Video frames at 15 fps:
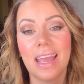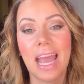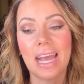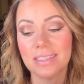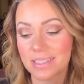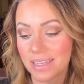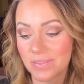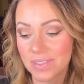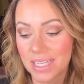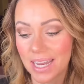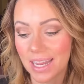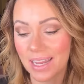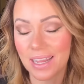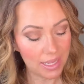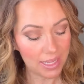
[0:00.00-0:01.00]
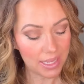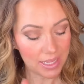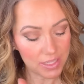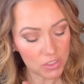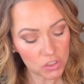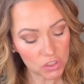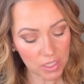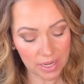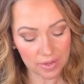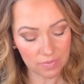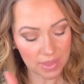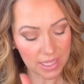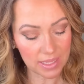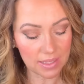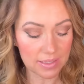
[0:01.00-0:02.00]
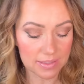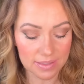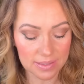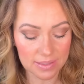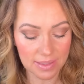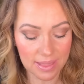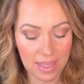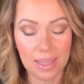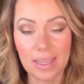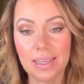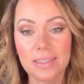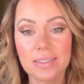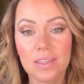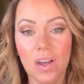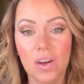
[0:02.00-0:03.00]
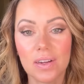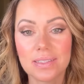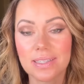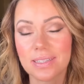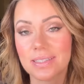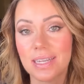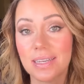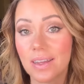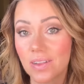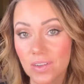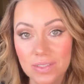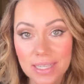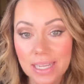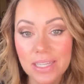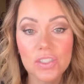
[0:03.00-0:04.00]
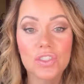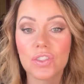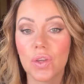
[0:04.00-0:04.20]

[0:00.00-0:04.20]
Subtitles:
As of today, each of these things are $16 each.